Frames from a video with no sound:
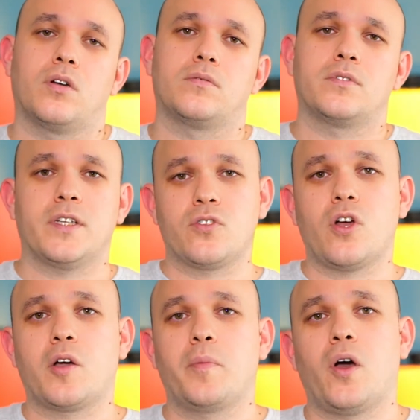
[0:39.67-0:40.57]
Let's
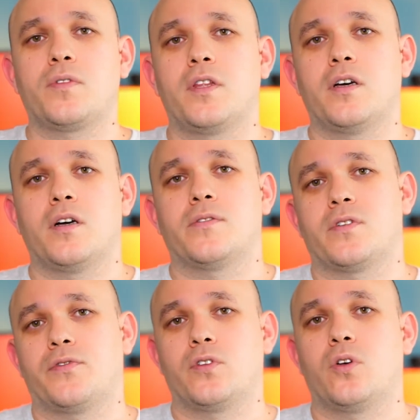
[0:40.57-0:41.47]
talk about the
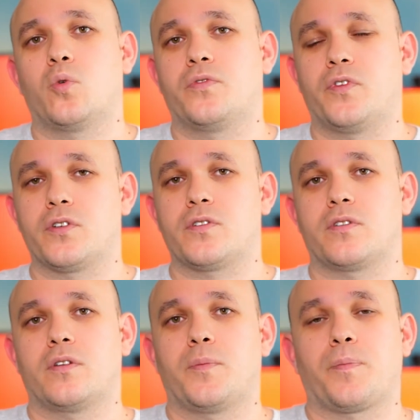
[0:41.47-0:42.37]
server load
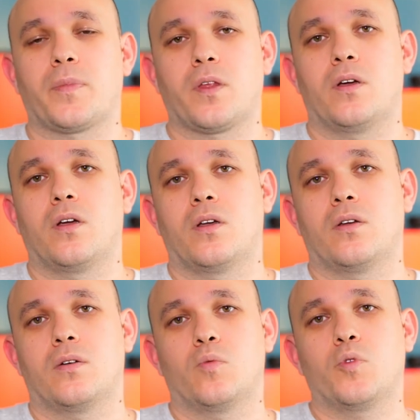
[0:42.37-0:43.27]
first.
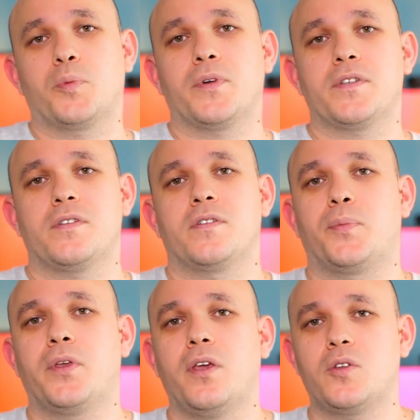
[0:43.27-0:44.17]
WordPress is a
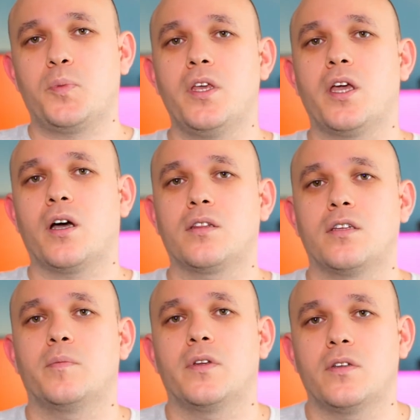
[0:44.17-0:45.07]
PHP
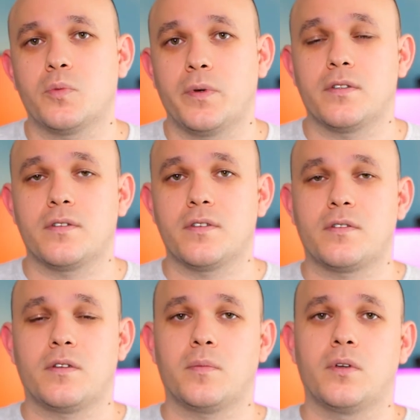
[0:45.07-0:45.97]
content management
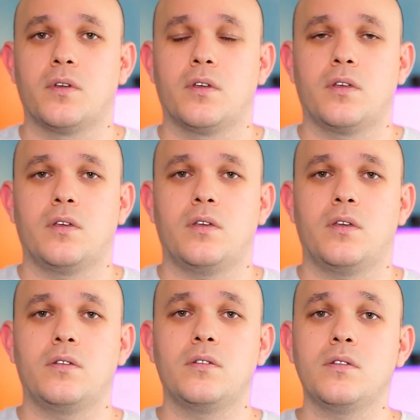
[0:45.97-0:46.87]
system.
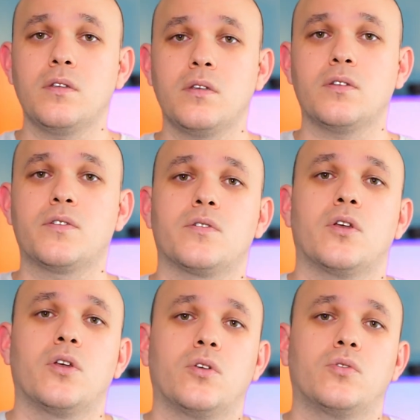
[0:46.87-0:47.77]
It needs
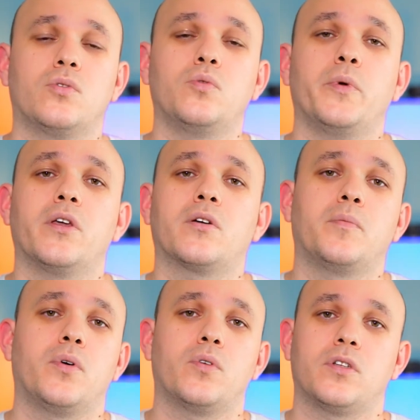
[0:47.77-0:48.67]
2 main
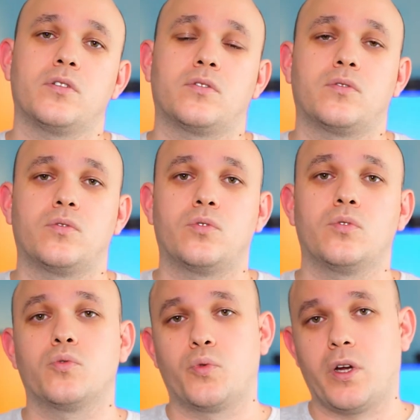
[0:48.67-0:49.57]
components
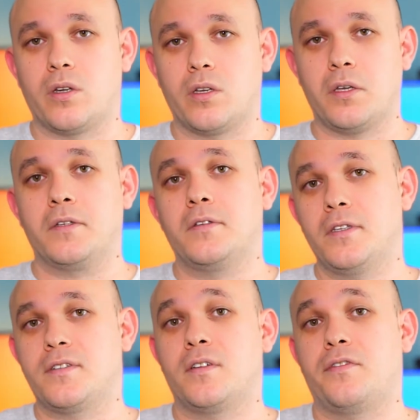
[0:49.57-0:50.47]
to run. It
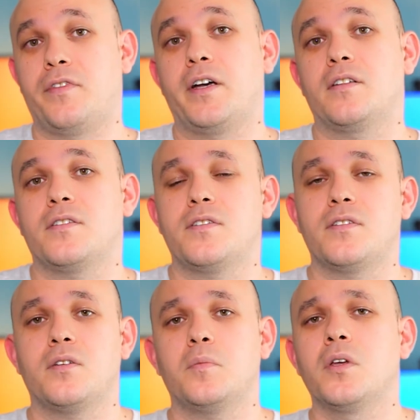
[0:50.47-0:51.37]
needs a file
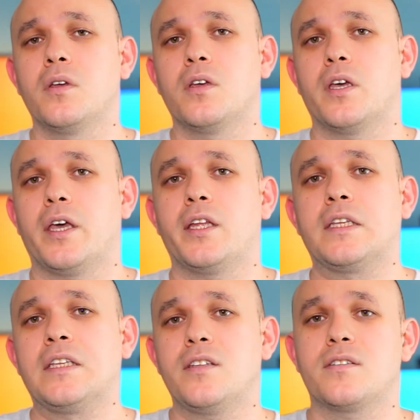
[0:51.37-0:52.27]
system, and
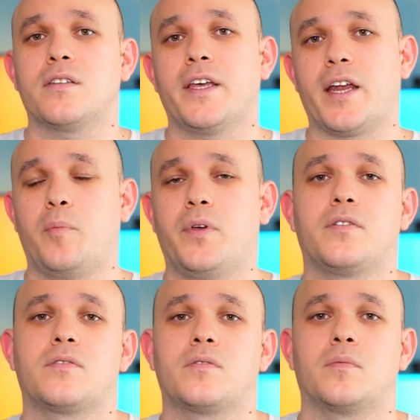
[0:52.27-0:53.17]
it needs a
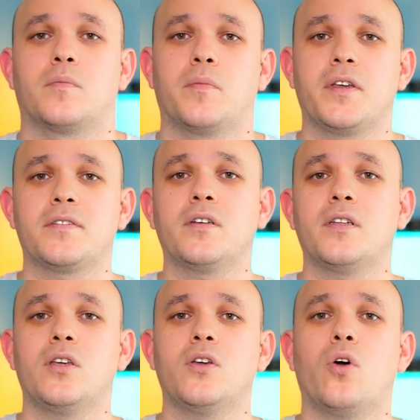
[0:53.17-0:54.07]
database.
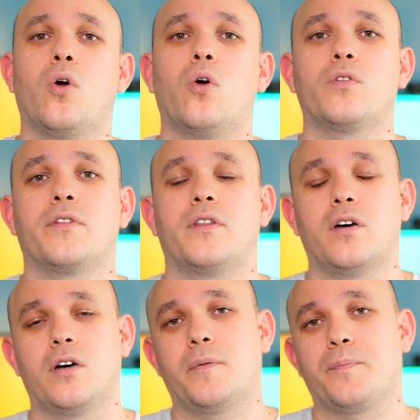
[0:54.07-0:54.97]
Basically, all
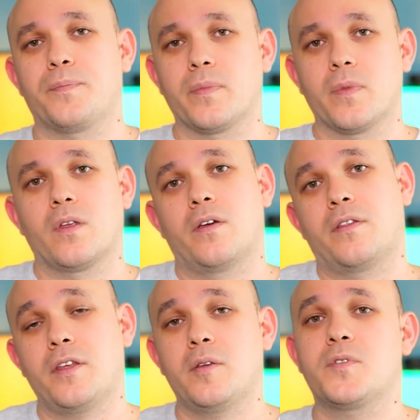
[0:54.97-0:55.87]
the
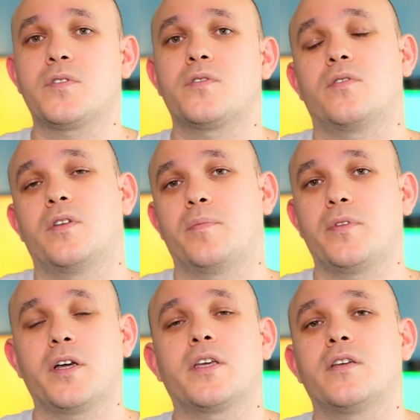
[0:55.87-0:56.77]
themes, the
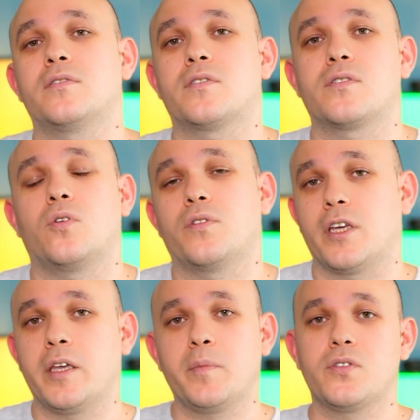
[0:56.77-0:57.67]
plugins, all
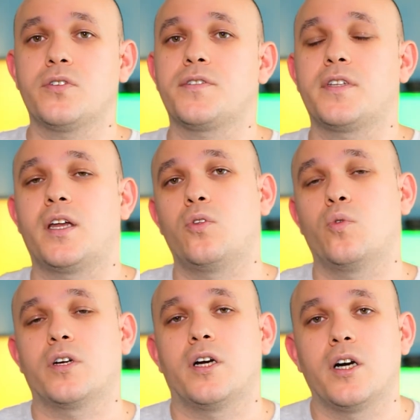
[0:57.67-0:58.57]
the images that
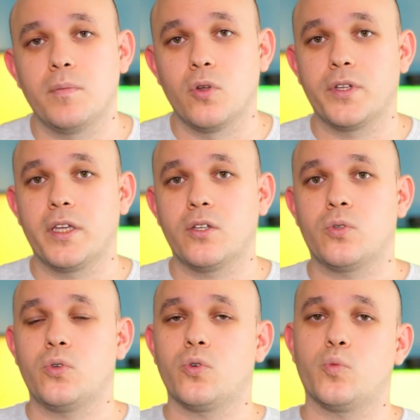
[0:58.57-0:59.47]
you are uploading
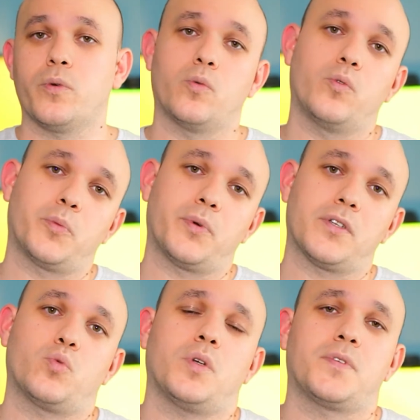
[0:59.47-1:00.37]
to your
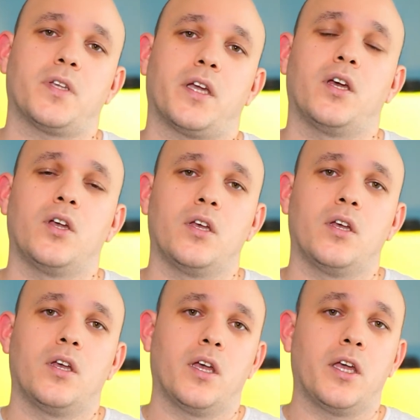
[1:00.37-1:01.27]
WordPress website,
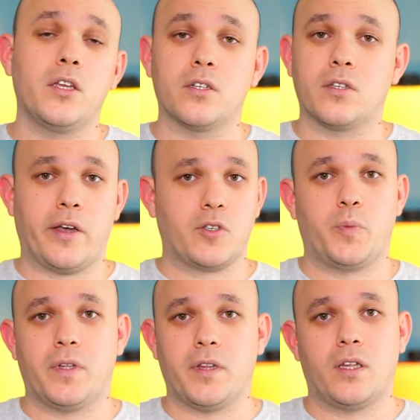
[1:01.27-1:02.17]
any
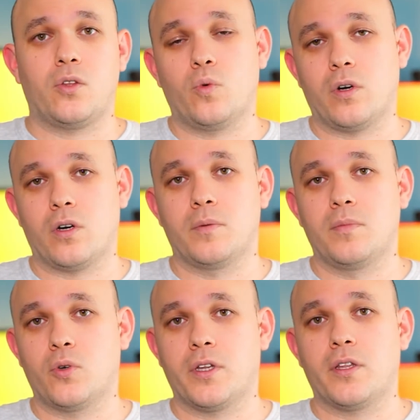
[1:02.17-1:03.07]
attachment that you are
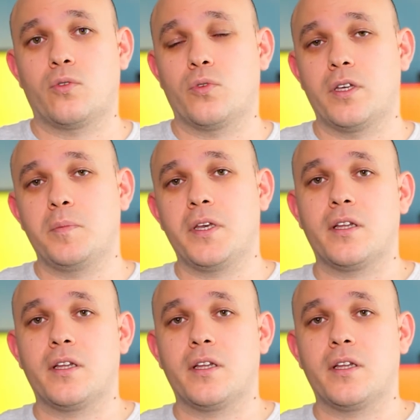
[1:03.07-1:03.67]
uploading through the media